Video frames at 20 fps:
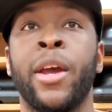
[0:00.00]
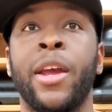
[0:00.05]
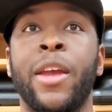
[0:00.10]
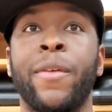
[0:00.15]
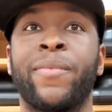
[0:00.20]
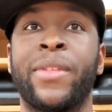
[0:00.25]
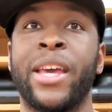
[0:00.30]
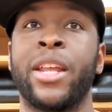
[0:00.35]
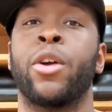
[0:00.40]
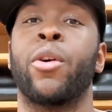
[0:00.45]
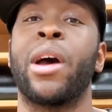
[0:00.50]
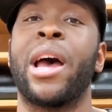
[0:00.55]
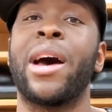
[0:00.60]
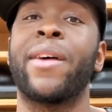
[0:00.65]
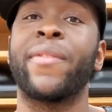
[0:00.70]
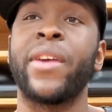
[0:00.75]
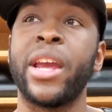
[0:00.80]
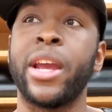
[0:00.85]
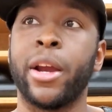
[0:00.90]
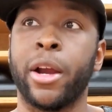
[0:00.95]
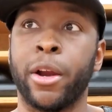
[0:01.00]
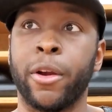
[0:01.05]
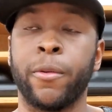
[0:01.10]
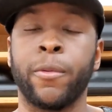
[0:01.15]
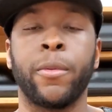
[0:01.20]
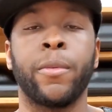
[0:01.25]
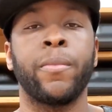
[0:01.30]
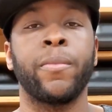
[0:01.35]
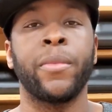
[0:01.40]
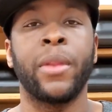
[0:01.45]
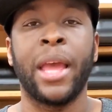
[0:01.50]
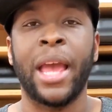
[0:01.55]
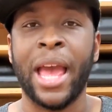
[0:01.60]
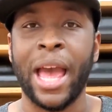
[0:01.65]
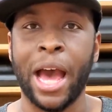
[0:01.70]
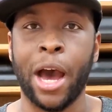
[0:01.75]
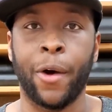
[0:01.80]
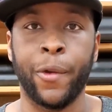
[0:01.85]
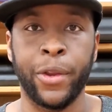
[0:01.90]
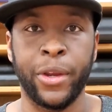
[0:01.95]
If they don't have air,
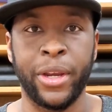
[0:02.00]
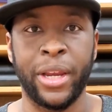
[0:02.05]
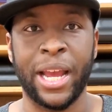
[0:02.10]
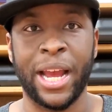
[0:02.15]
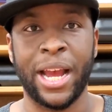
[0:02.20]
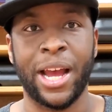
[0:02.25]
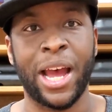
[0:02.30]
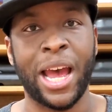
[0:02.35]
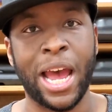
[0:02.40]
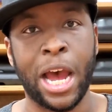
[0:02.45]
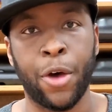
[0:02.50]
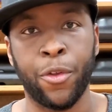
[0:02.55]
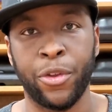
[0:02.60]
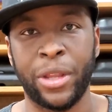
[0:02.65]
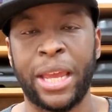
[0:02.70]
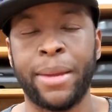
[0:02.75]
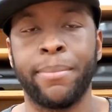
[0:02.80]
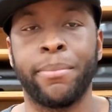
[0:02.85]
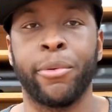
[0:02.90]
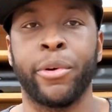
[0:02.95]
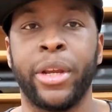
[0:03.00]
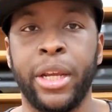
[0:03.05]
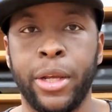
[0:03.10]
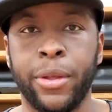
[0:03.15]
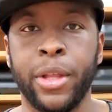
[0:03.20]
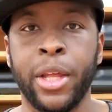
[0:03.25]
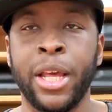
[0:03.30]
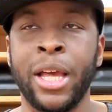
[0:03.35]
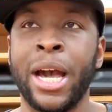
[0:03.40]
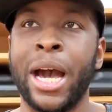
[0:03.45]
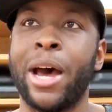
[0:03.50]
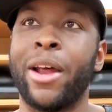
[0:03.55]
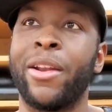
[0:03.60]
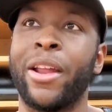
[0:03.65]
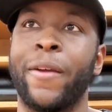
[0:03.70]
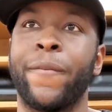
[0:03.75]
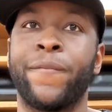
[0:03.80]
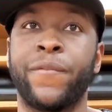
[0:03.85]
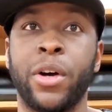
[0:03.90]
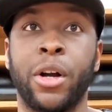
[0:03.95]
how do they breathe? How do
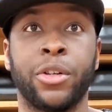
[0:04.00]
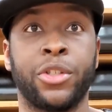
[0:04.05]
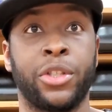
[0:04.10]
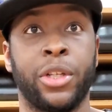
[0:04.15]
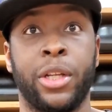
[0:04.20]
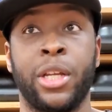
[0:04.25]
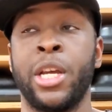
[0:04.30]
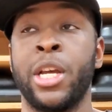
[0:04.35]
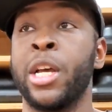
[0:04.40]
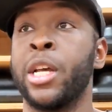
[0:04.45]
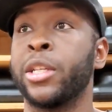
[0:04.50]
they function?